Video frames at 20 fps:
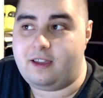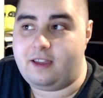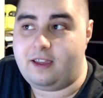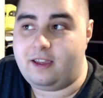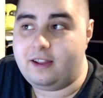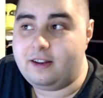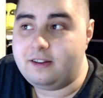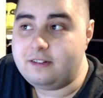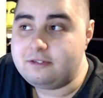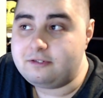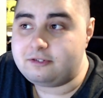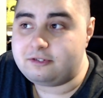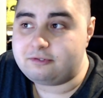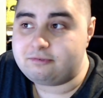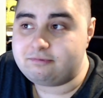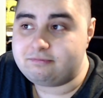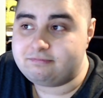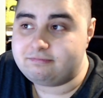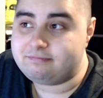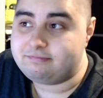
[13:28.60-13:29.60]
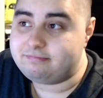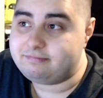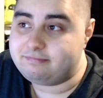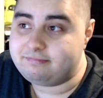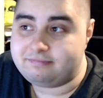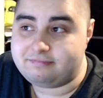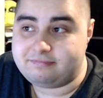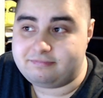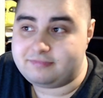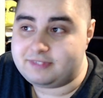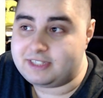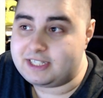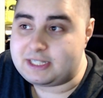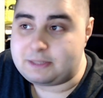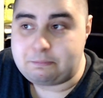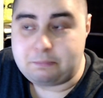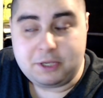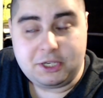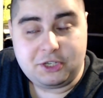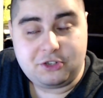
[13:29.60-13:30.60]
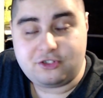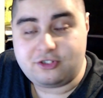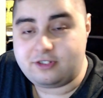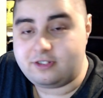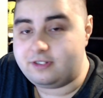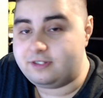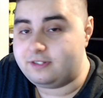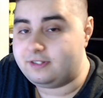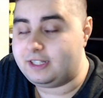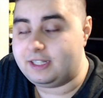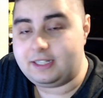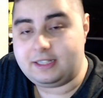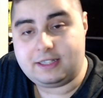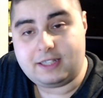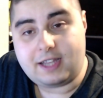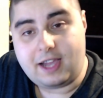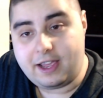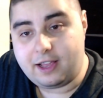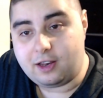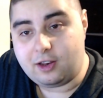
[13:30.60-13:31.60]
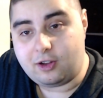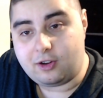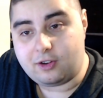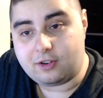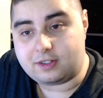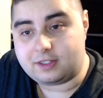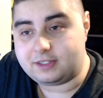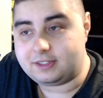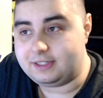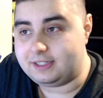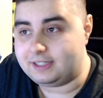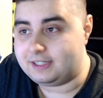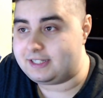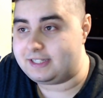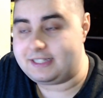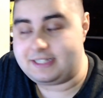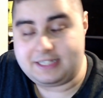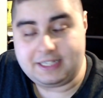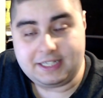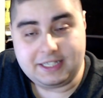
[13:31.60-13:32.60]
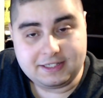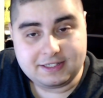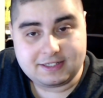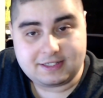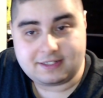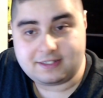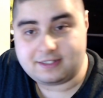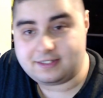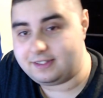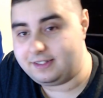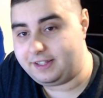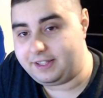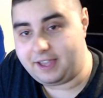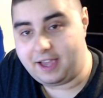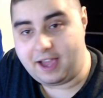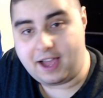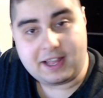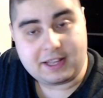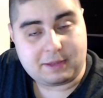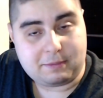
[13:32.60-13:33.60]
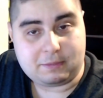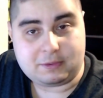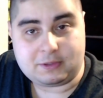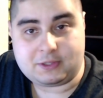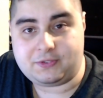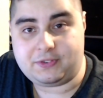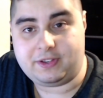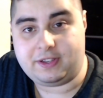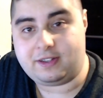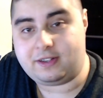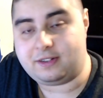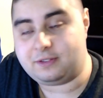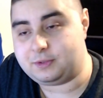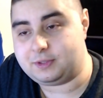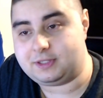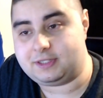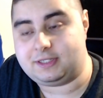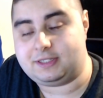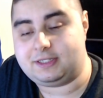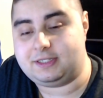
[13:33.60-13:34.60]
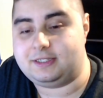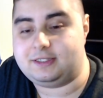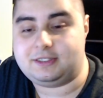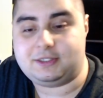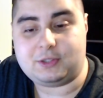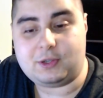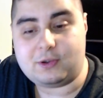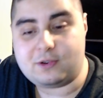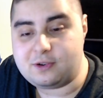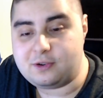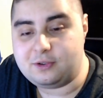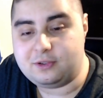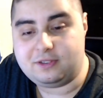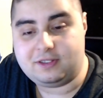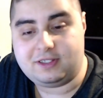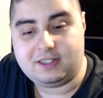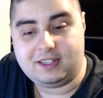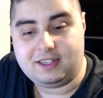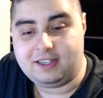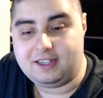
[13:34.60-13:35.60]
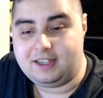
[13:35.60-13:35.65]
And the speech, the dialogue, the scenes, the atmosphere was so good.